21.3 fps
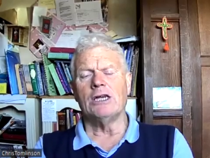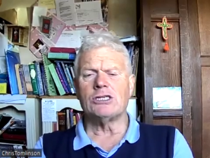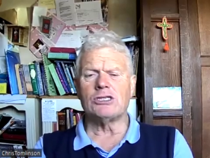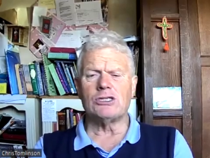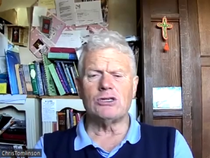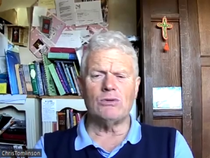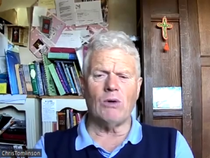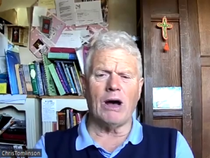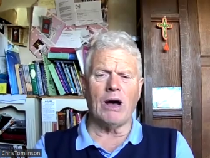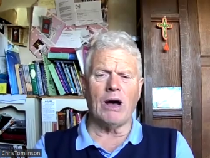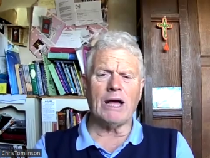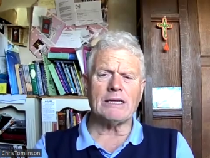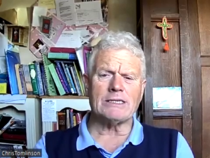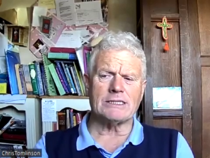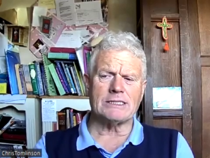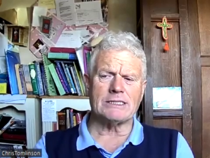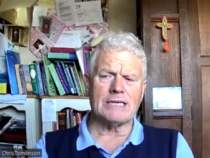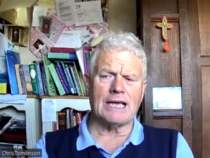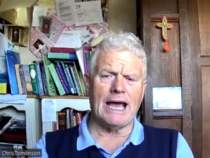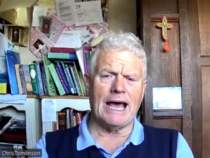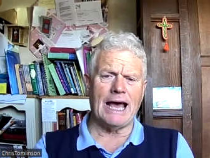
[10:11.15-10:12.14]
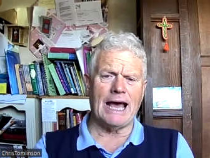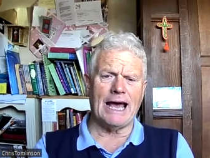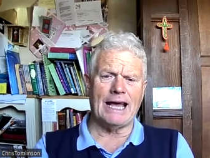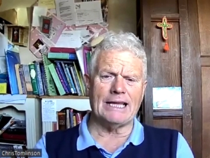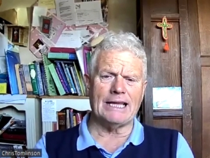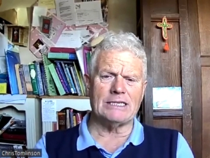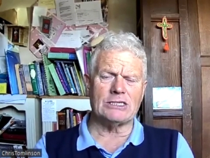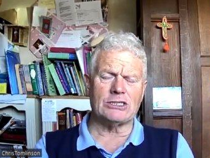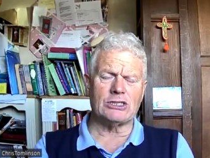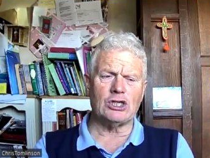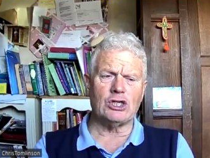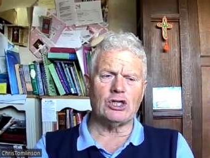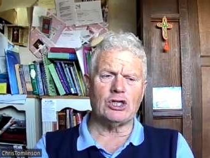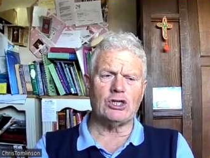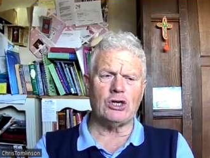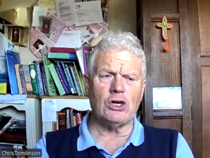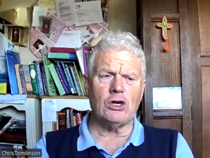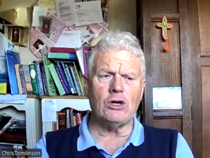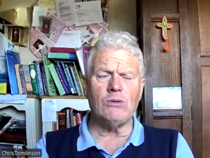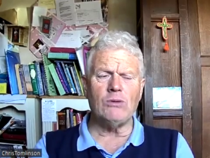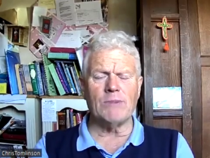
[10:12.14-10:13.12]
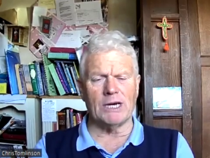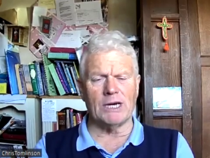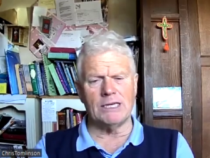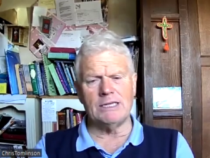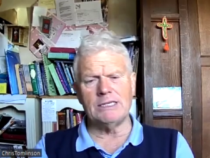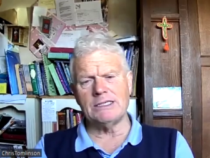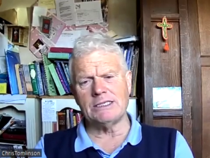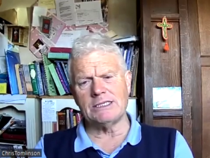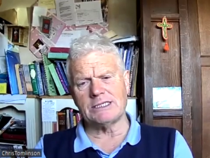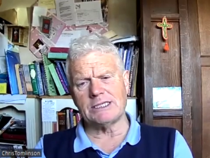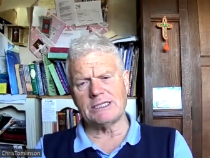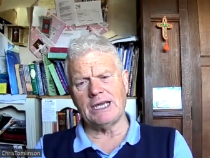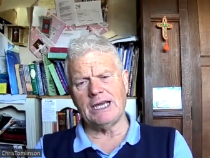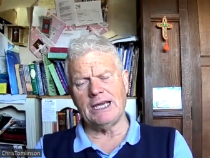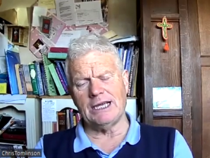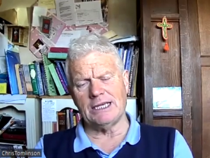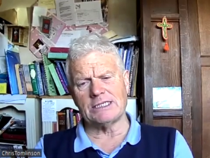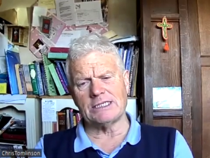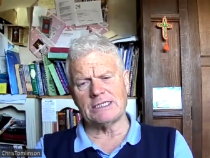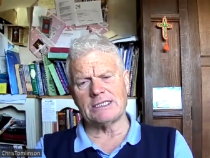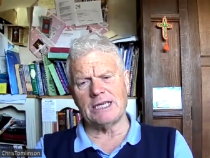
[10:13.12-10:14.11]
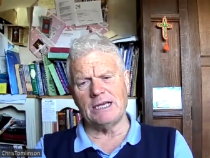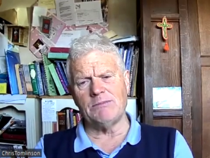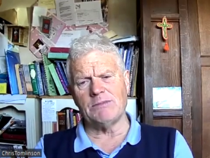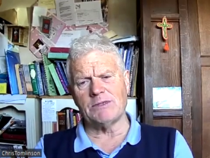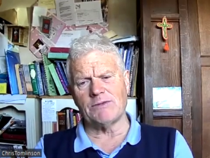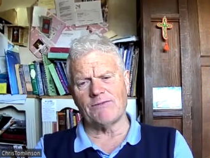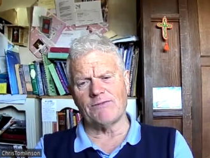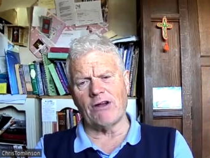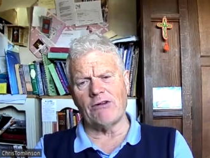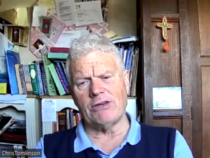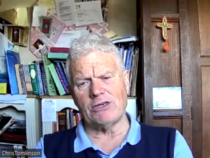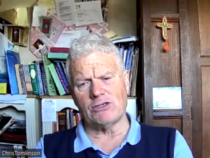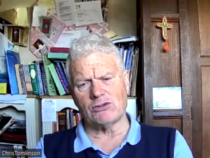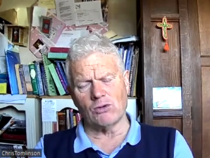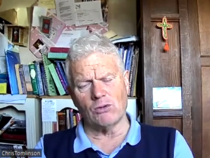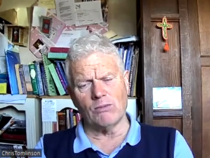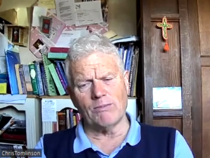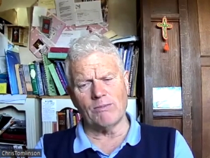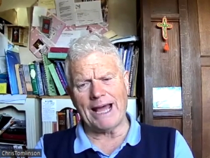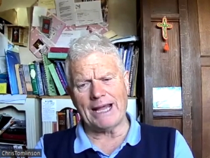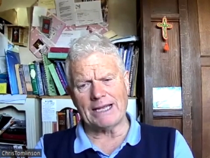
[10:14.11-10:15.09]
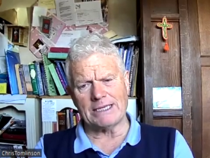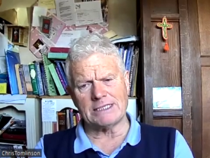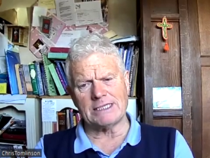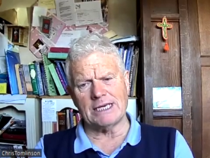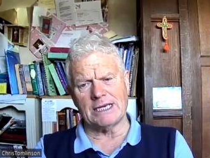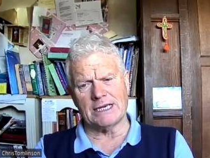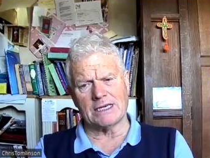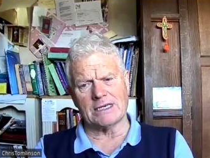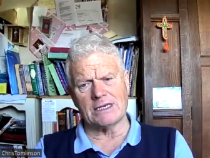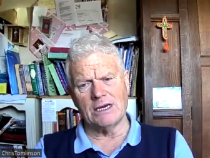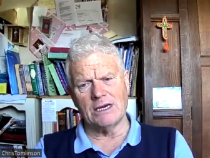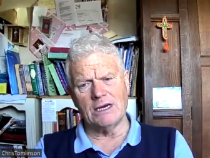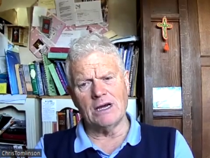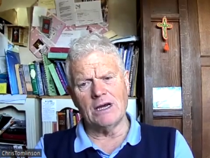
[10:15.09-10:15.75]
To us as humans, it seems very traumatic,